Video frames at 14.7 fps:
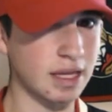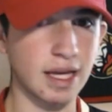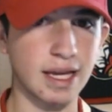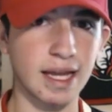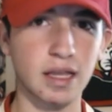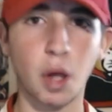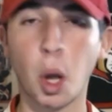
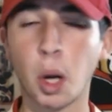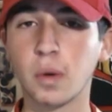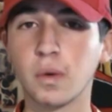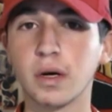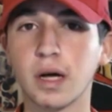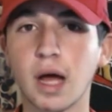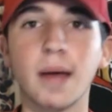against
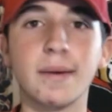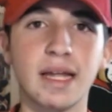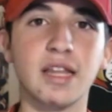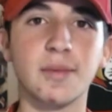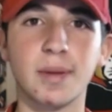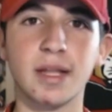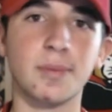Ottawa,
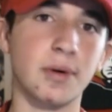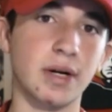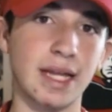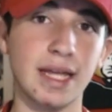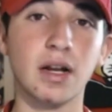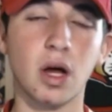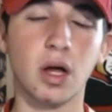against Pittsburgh
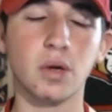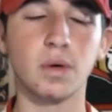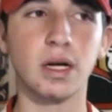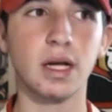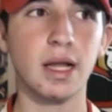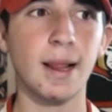in Ottawa,